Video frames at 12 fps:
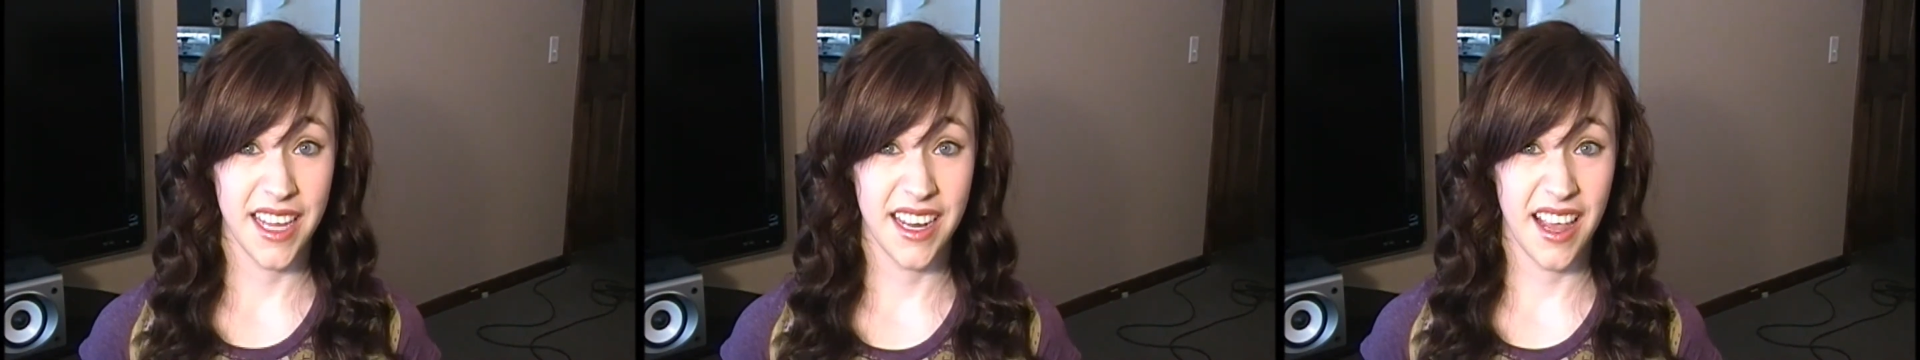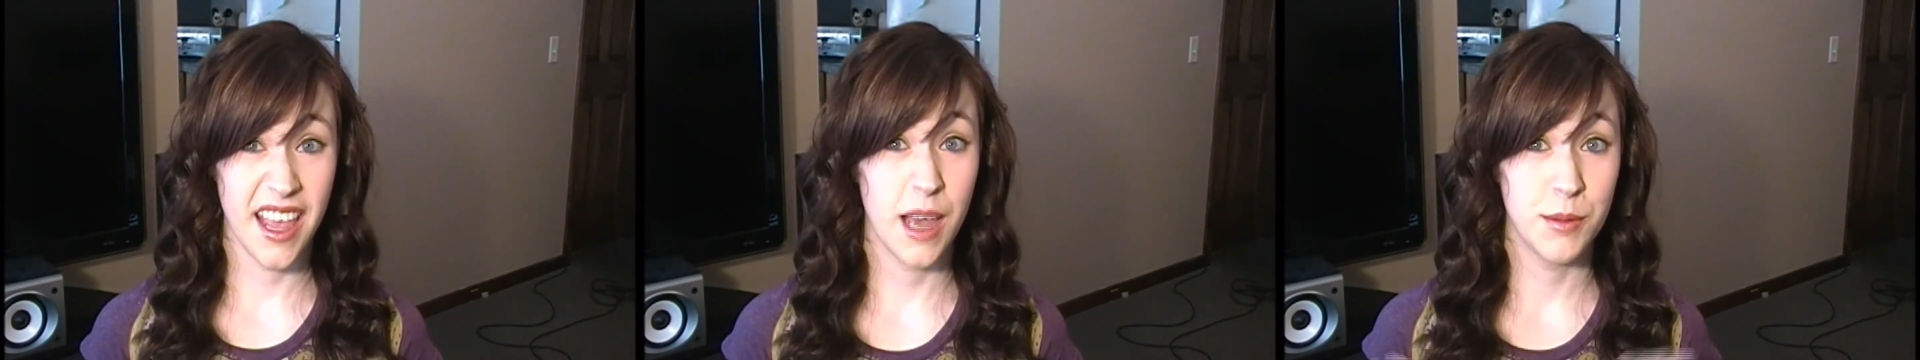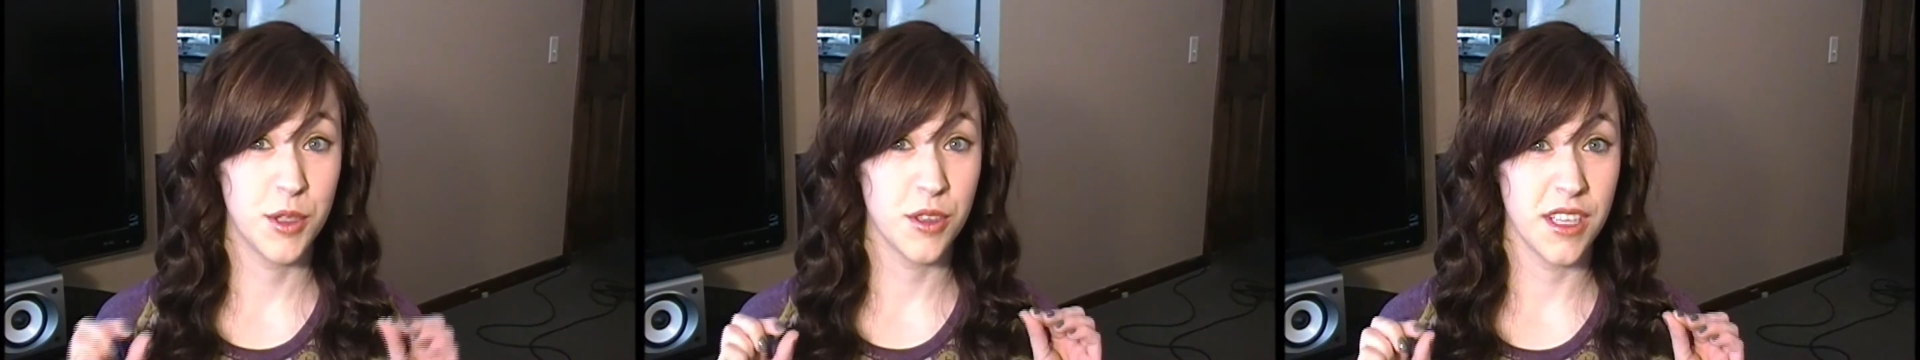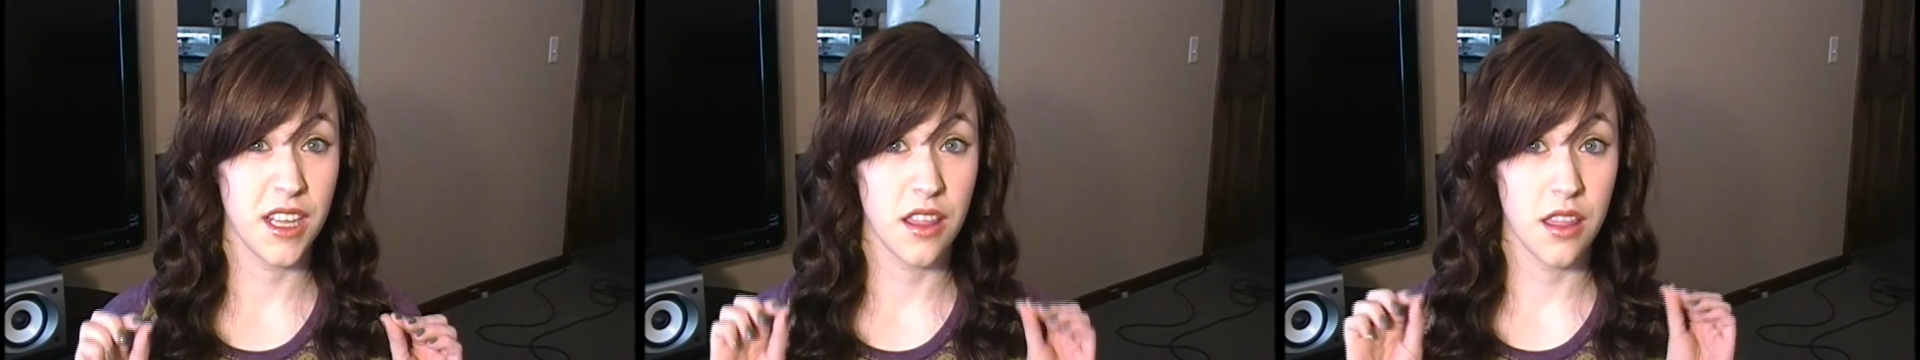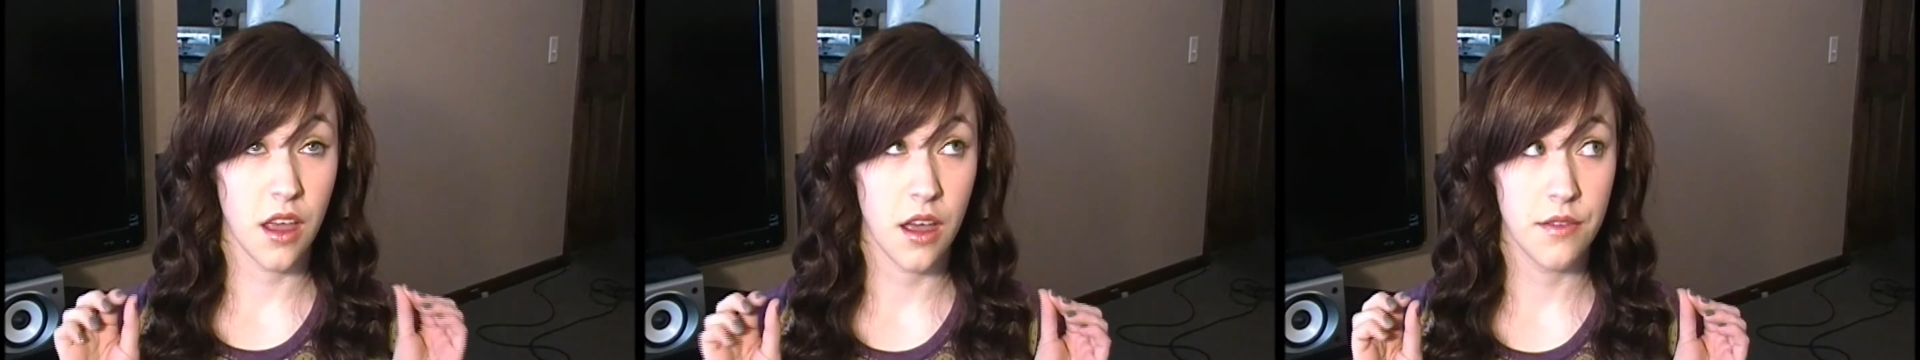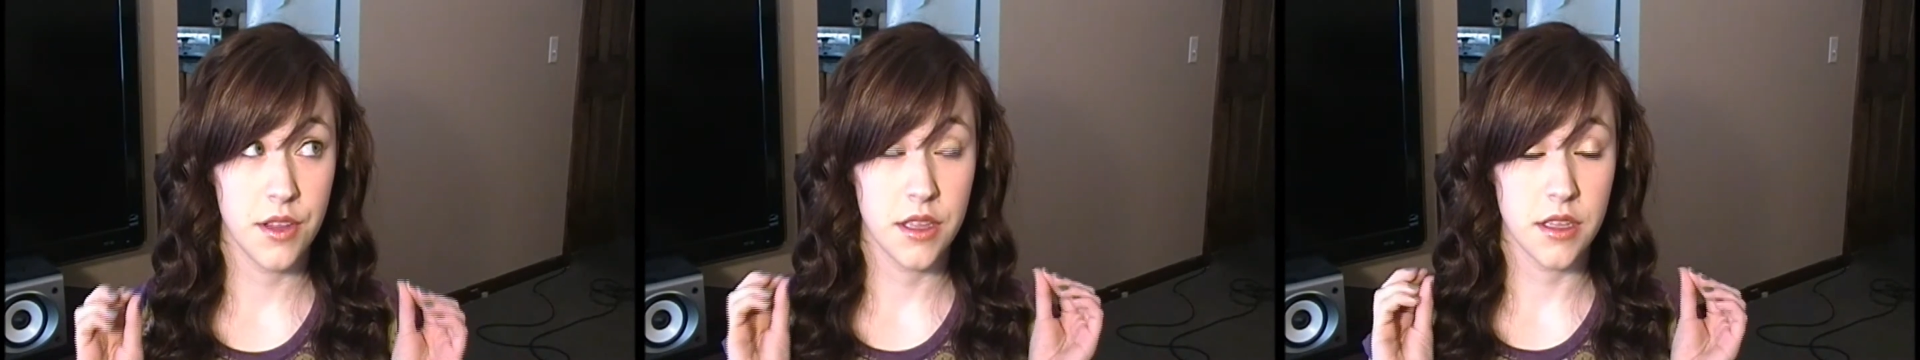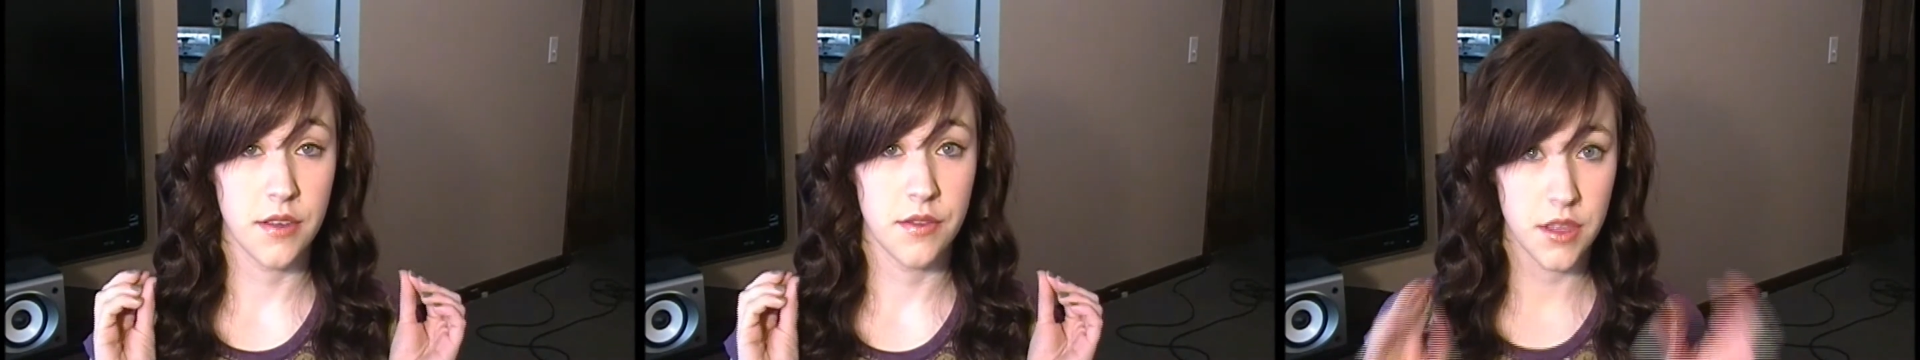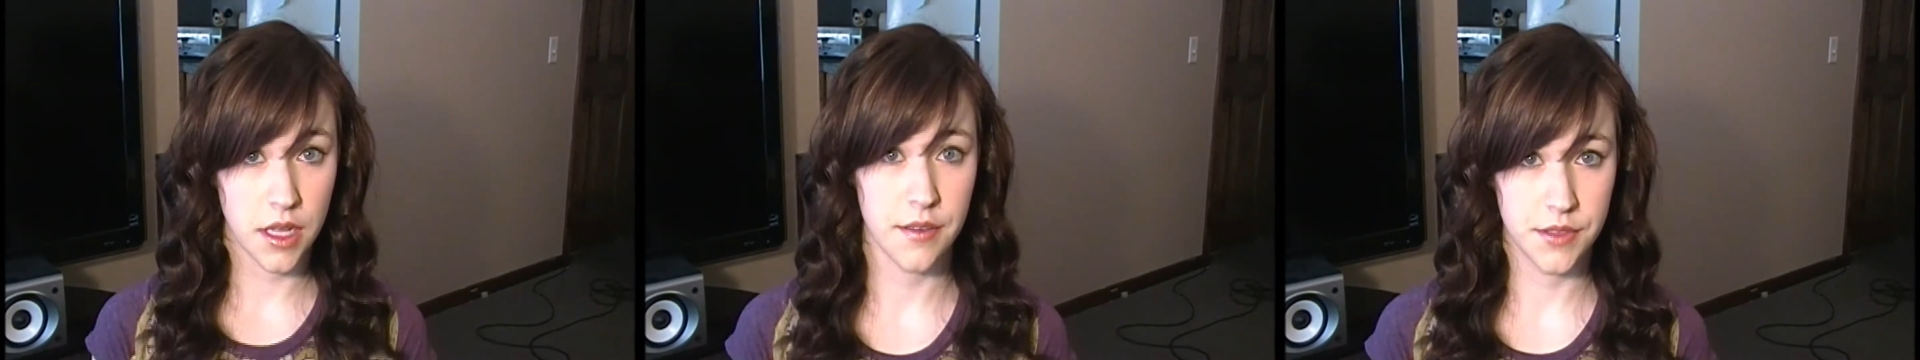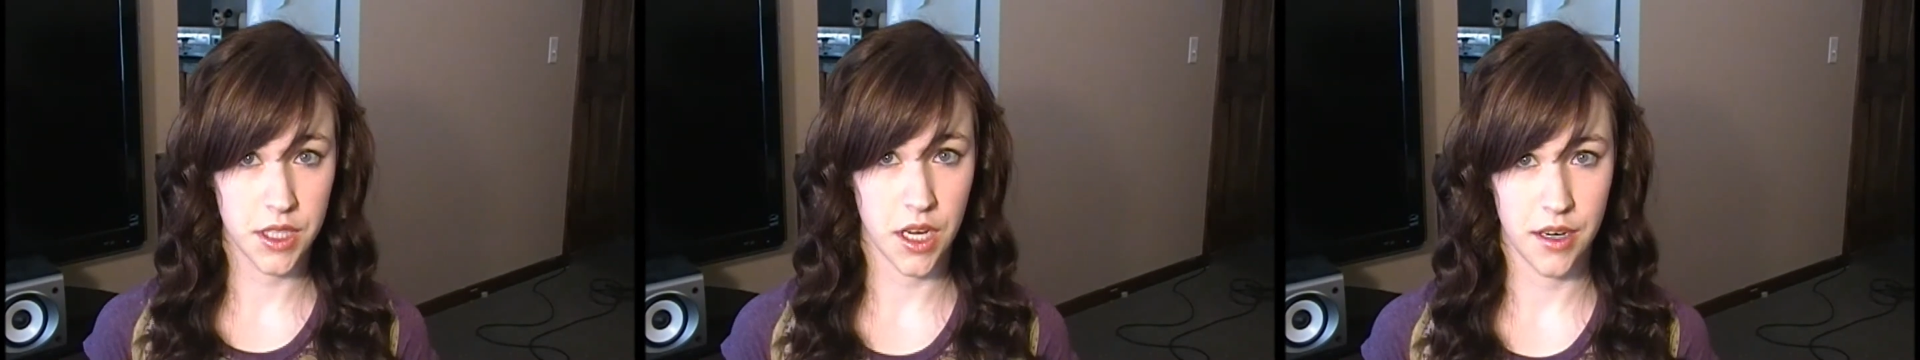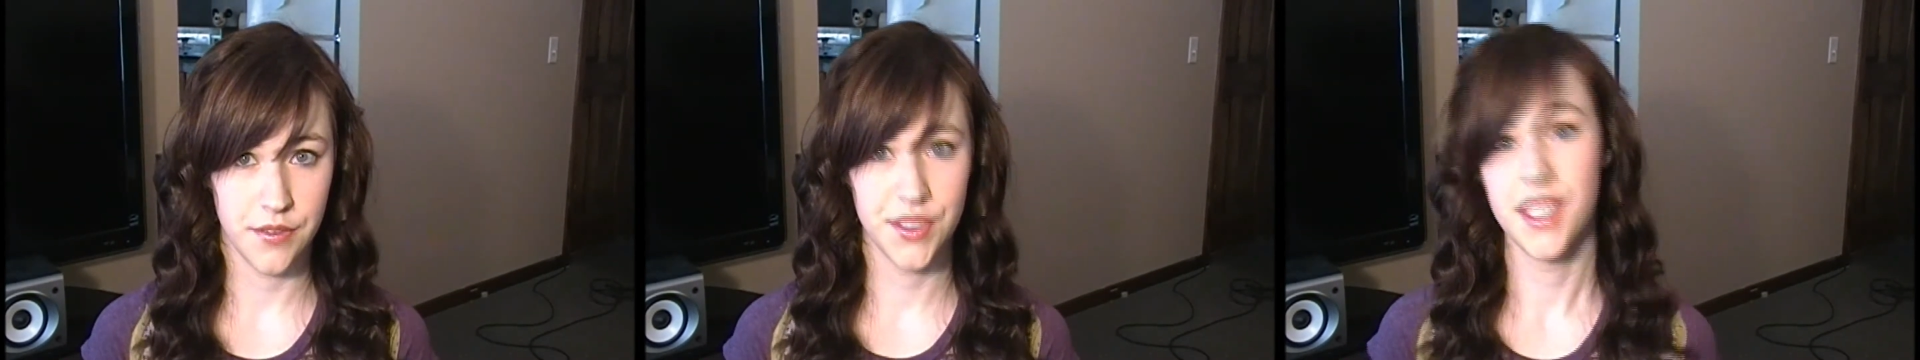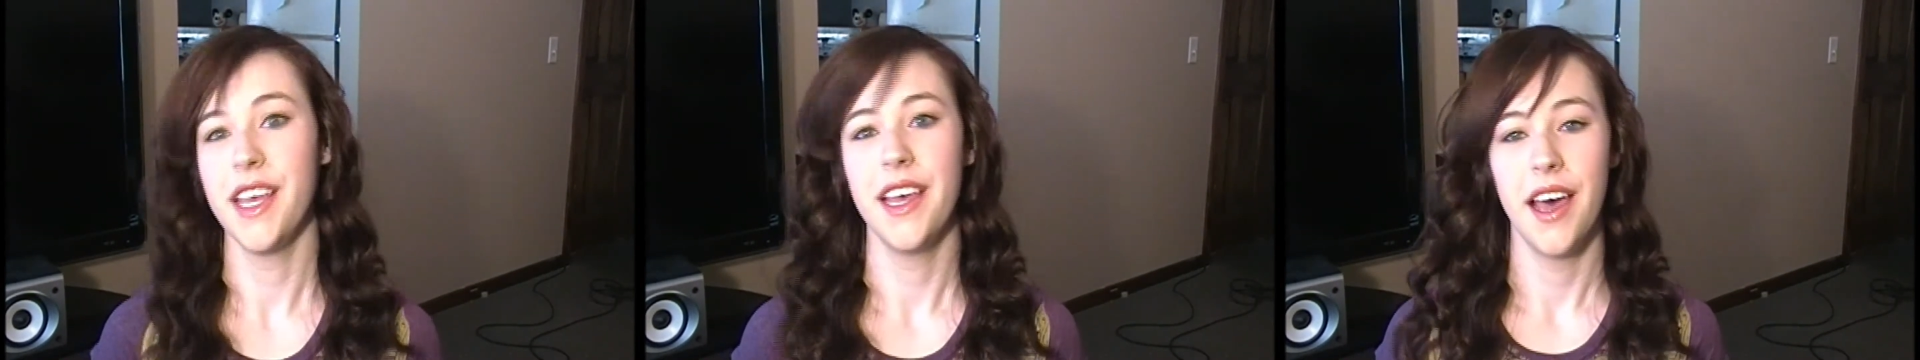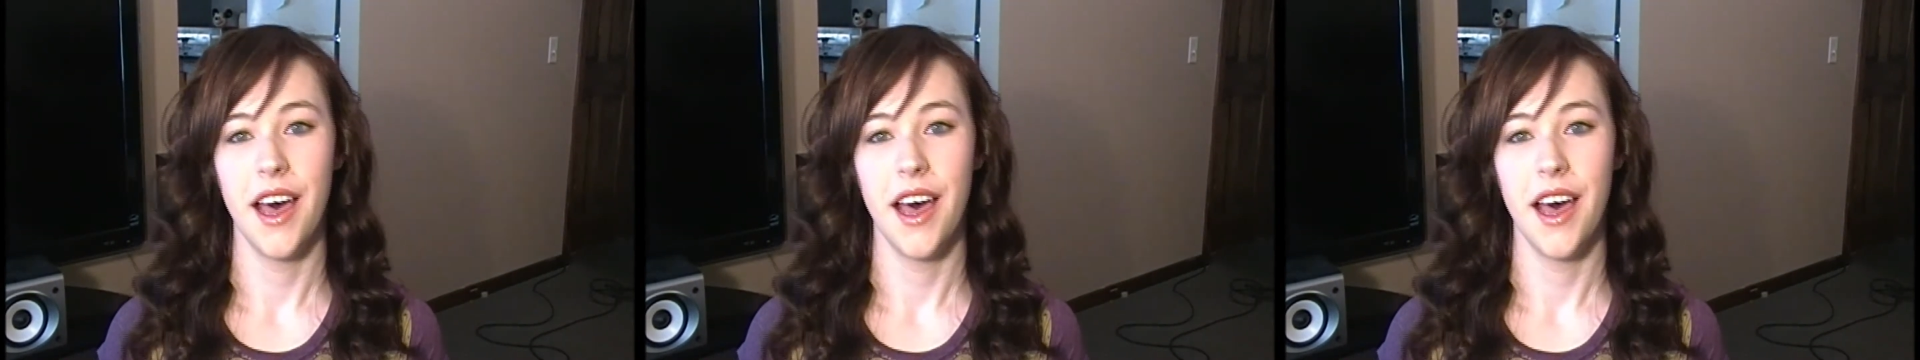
and I absolutely love scarves.